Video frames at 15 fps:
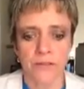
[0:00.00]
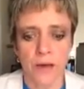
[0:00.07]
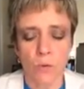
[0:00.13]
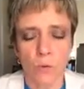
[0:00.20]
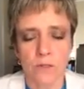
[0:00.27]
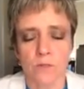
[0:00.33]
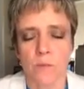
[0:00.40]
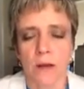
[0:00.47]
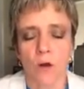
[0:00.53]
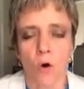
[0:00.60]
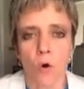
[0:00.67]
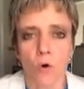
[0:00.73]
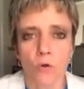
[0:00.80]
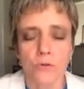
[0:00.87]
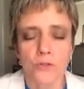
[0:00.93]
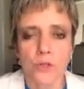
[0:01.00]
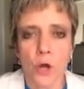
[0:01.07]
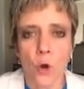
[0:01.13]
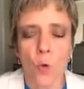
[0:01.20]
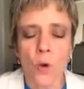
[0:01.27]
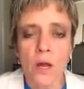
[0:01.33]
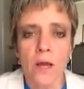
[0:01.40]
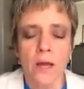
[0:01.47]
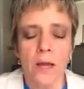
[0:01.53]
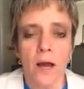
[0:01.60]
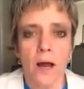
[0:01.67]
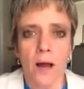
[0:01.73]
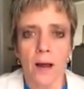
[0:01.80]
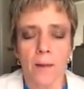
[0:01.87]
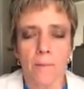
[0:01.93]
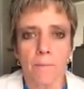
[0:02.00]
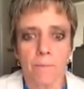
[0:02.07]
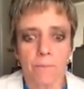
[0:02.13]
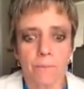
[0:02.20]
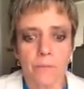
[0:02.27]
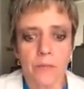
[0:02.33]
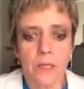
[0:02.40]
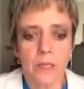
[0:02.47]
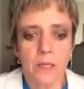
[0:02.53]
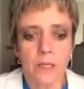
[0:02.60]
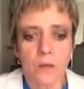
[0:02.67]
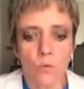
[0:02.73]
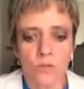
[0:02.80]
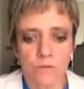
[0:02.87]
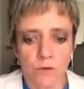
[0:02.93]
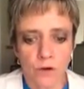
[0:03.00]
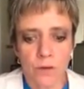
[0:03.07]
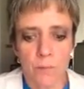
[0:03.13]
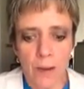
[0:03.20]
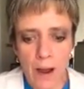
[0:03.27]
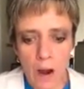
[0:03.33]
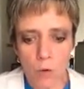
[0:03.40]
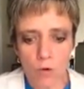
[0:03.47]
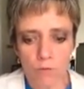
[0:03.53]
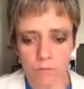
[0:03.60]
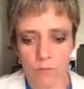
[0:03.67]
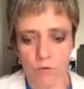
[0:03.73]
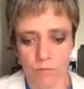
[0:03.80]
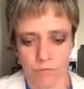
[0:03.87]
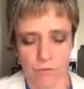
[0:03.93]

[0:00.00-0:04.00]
That was my goal. So it was very powerful